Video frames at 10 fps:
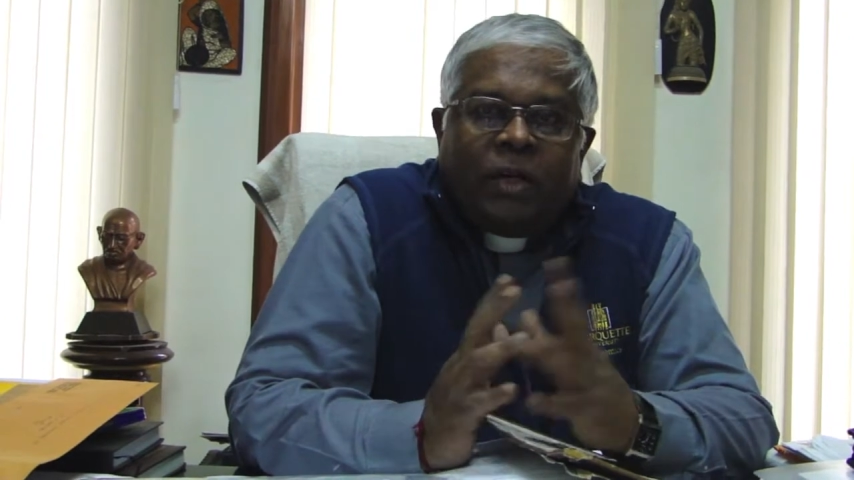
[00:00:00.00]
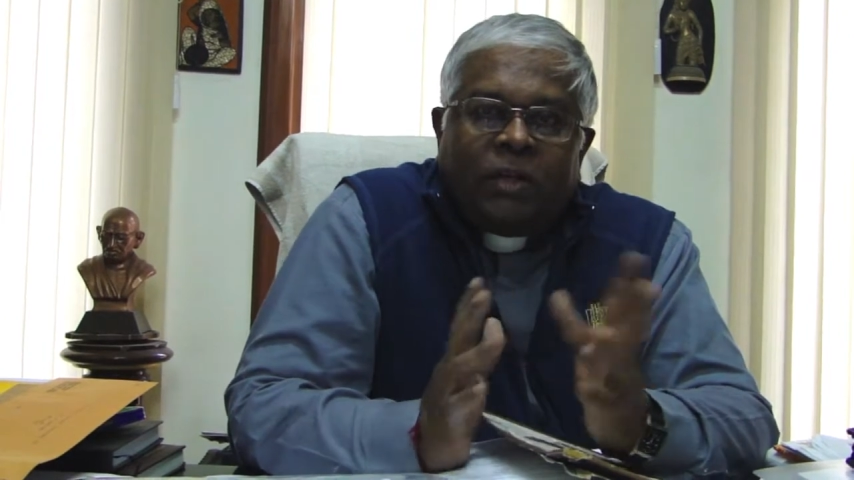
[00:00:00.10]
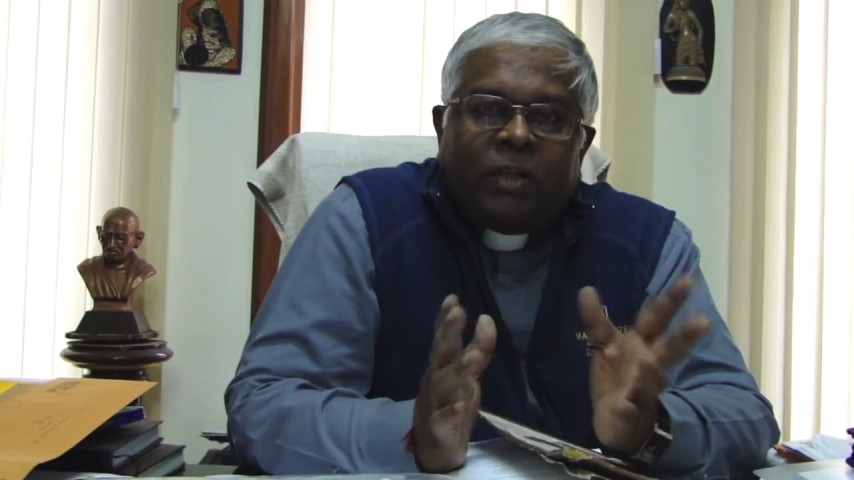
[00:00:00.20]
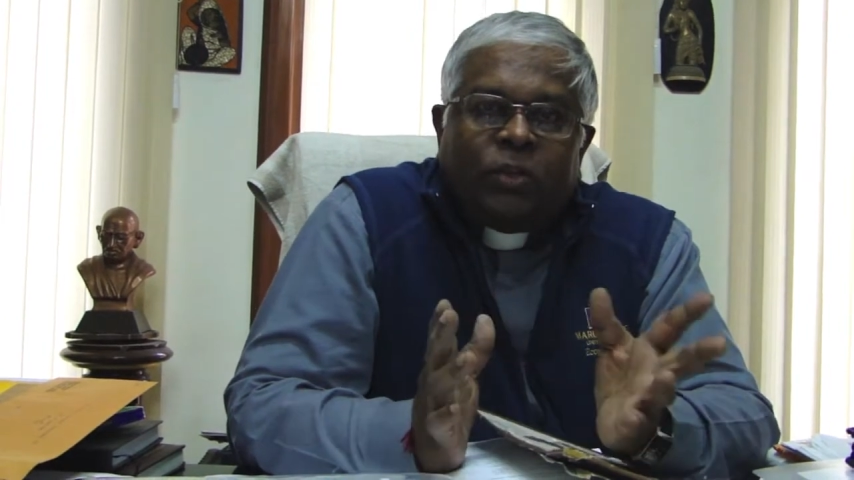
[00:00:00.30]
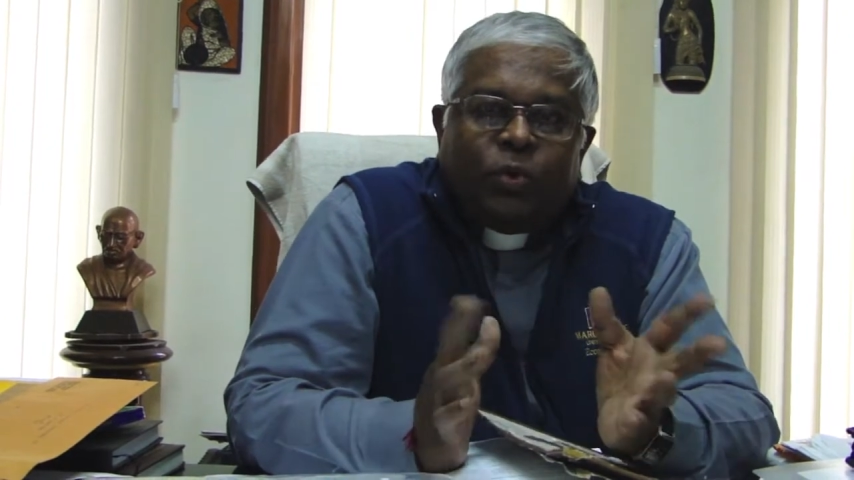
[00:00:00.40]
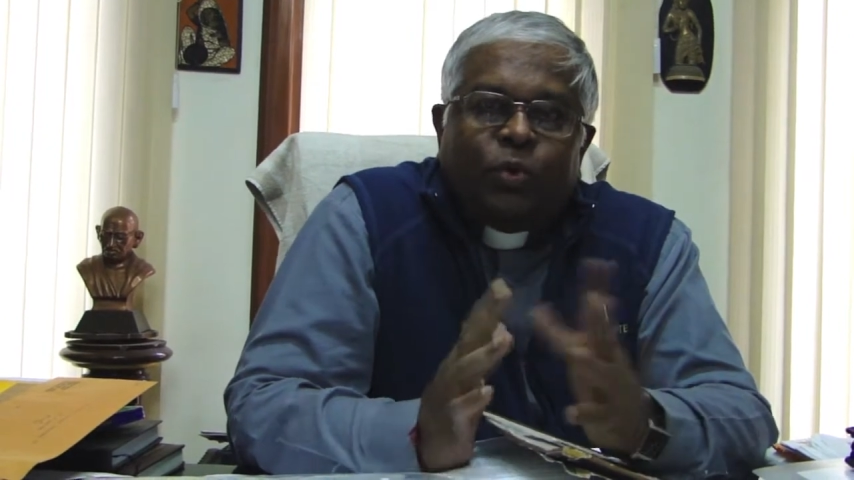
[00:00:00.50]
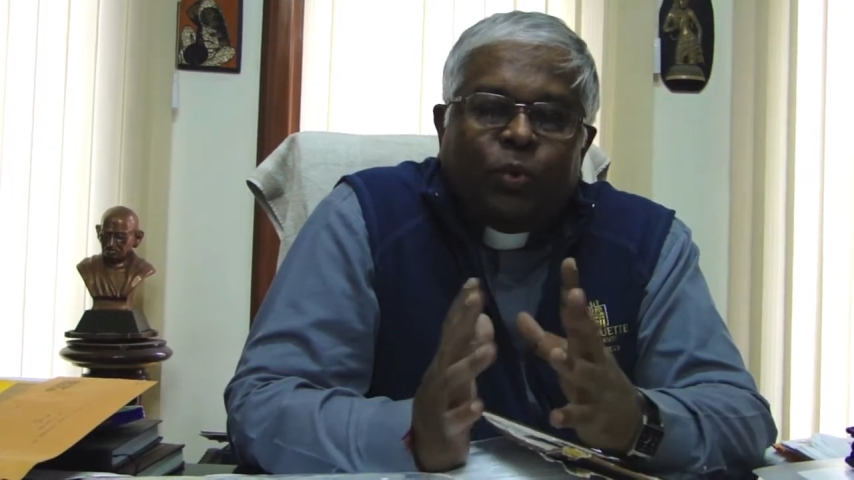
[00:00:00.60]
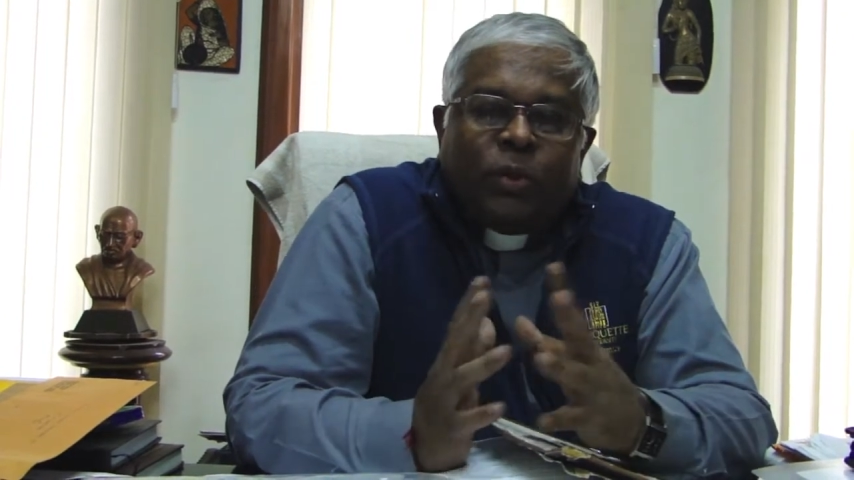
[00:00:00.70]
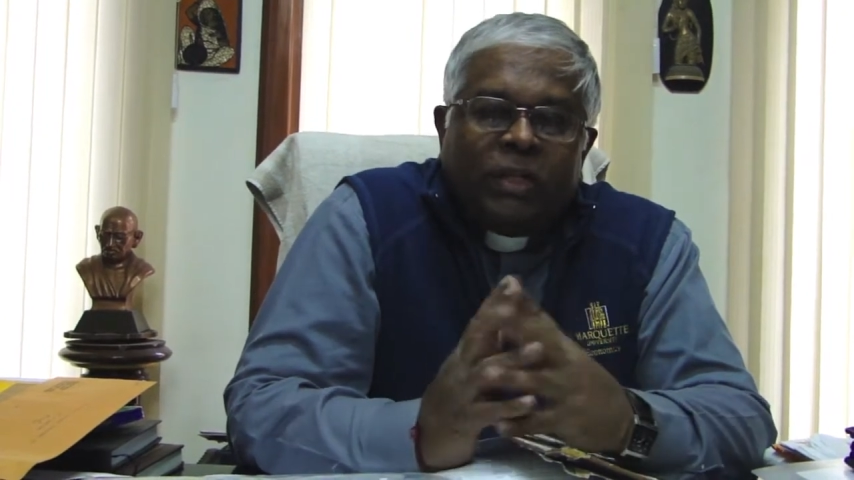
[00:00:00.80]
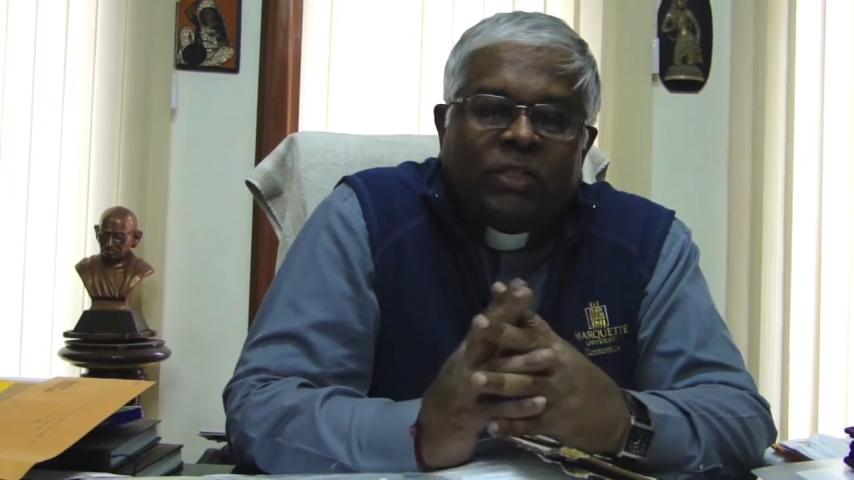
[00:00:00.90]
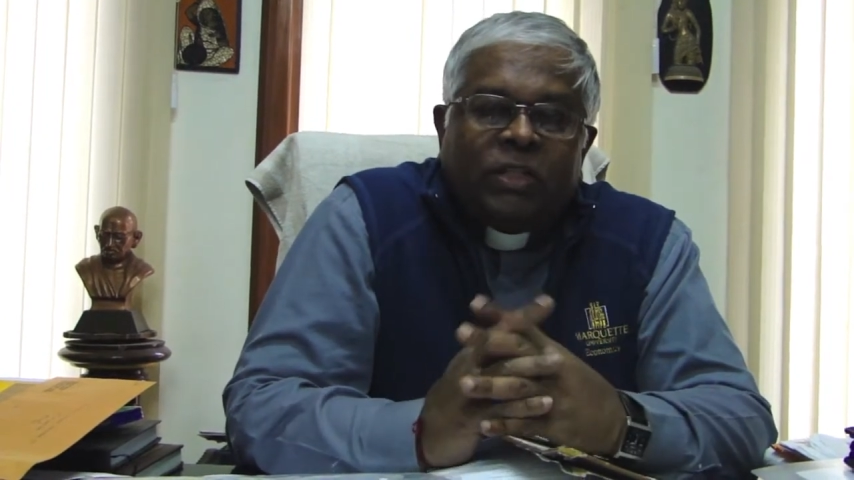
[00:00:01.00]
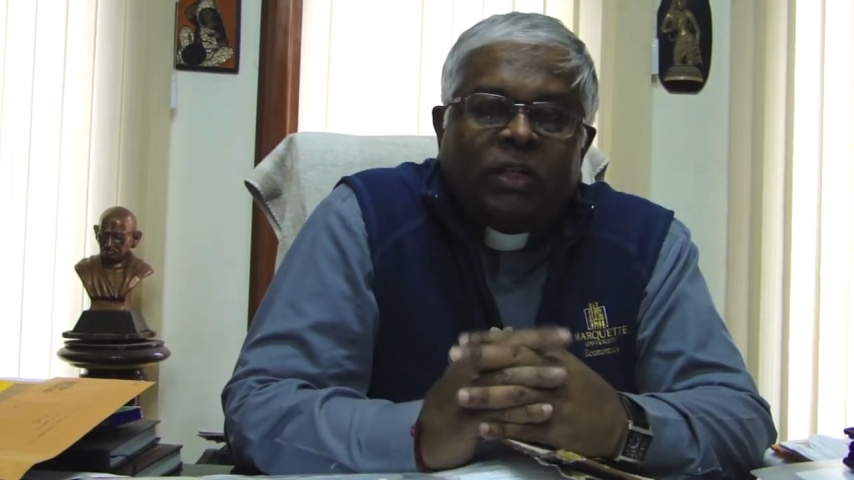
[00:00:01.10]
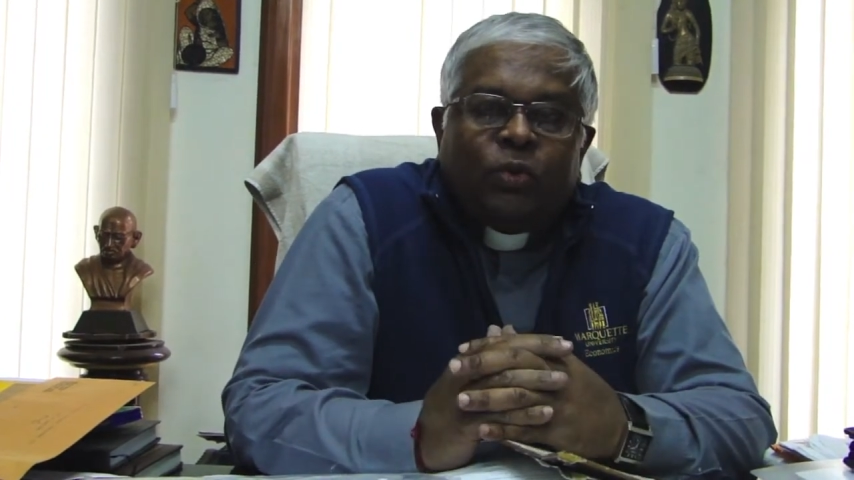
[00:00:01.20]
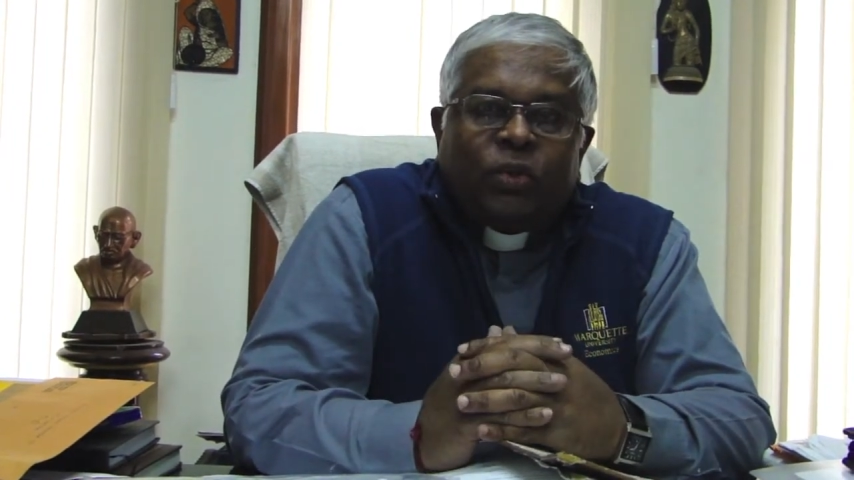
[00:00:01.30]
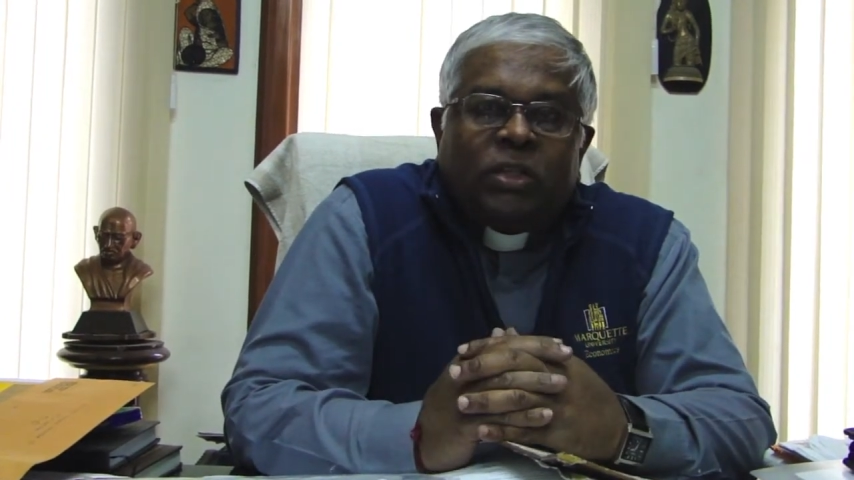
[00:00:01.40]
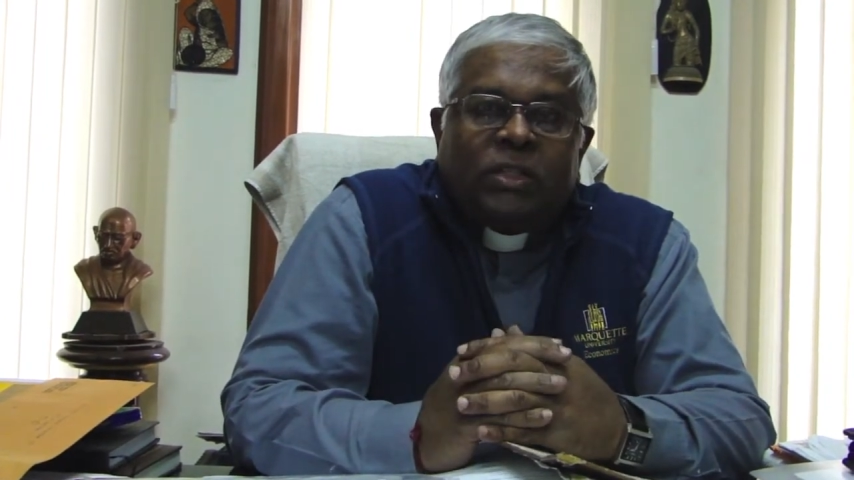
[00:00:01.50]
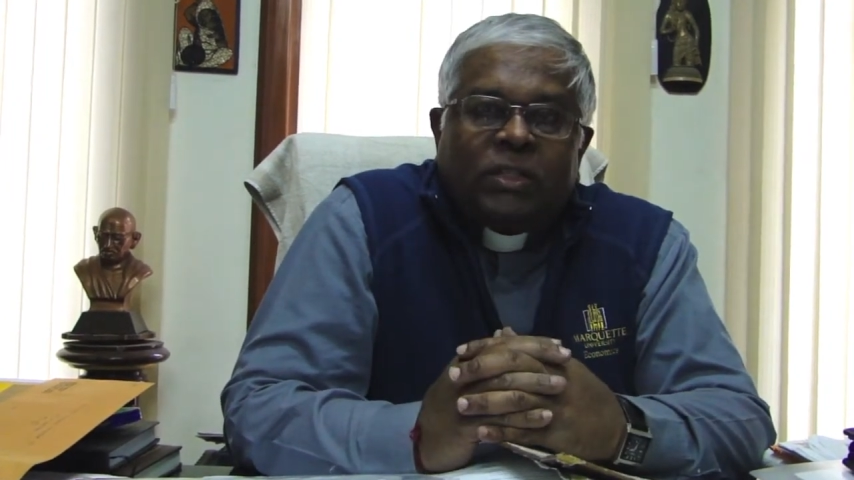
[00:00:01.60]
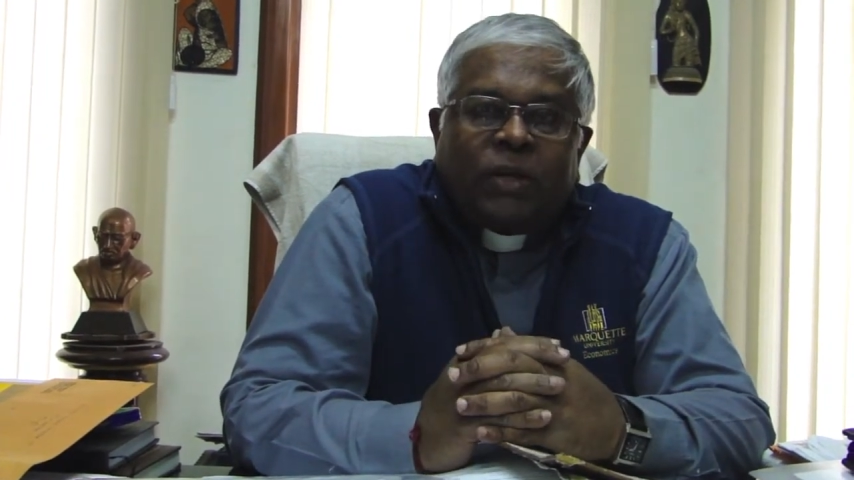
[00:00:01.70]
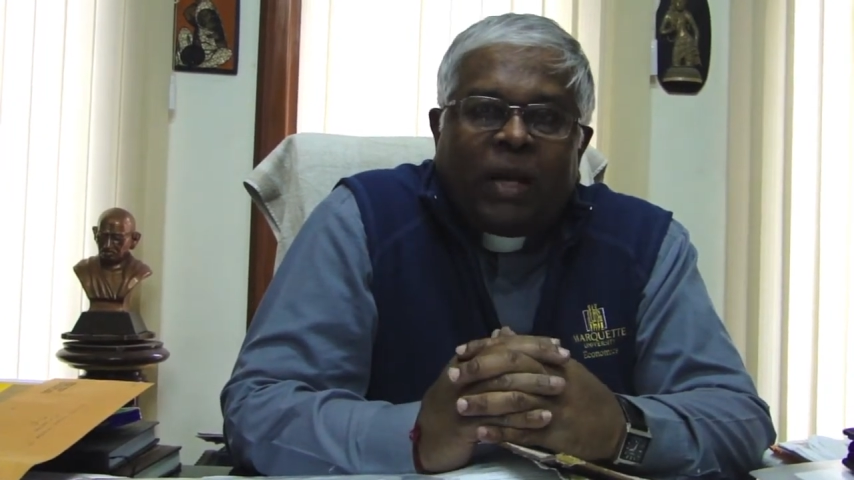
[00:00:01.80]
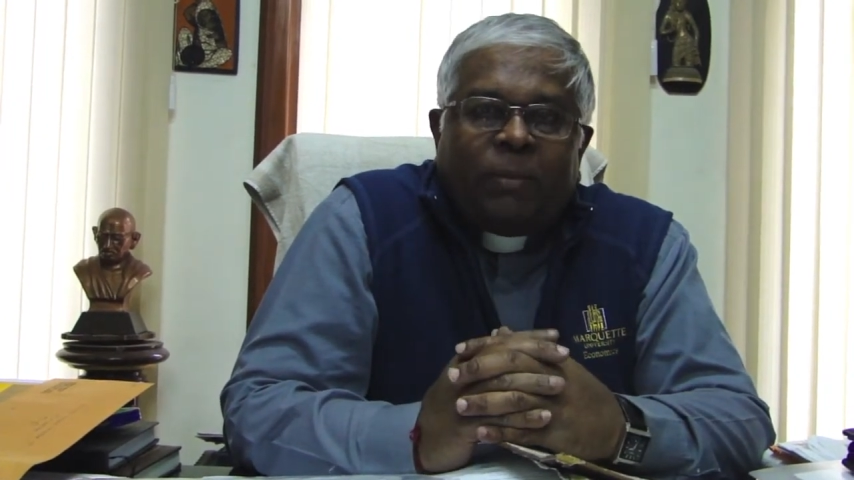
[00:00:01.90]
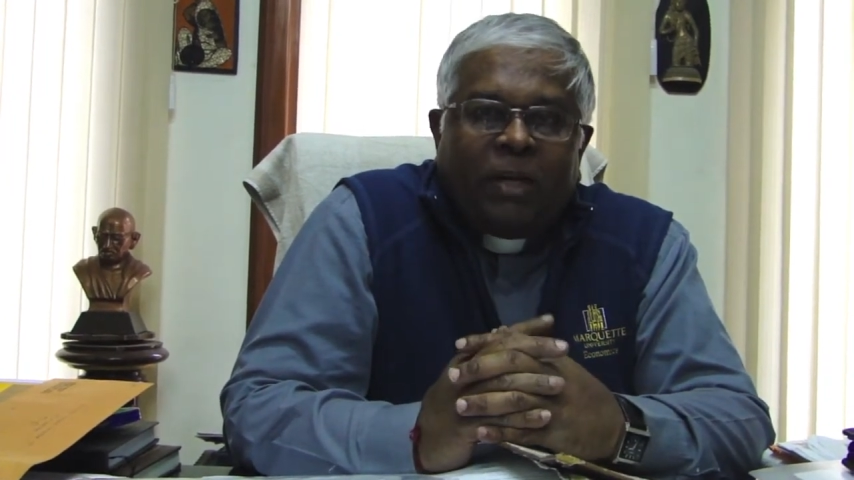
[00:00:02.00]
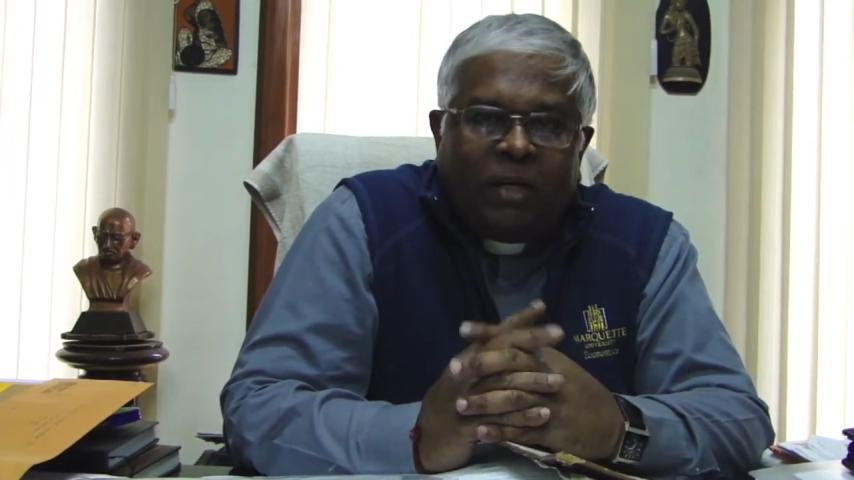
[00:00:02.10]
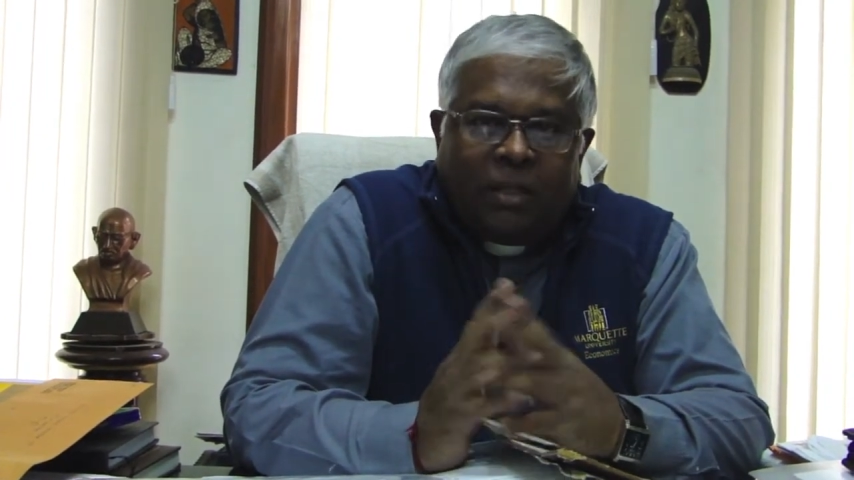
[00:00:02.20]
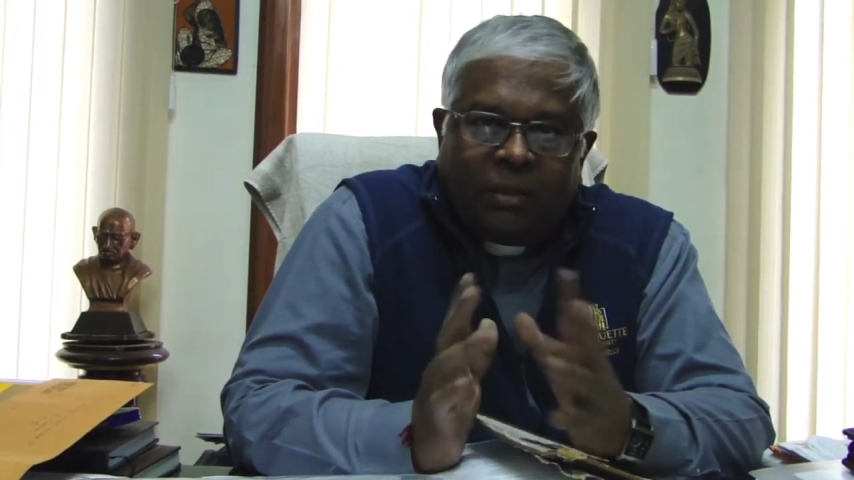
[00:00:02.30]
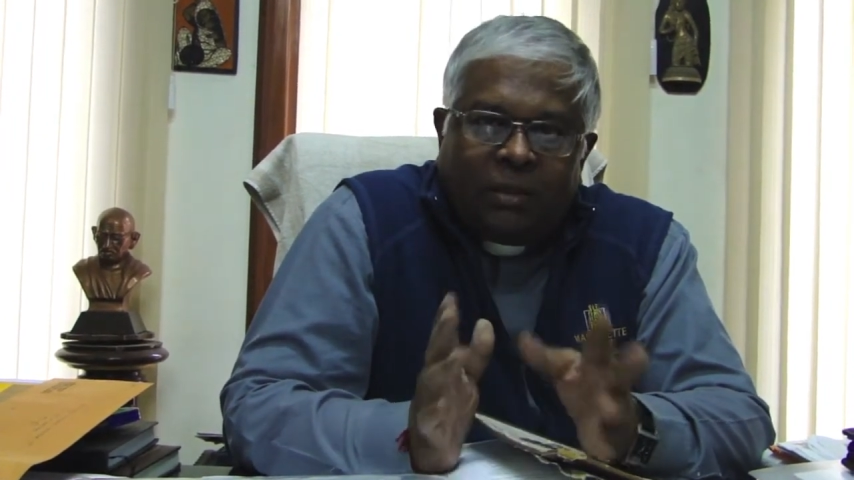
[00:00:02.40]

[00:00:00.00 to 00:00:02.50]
the two institutions collaborating.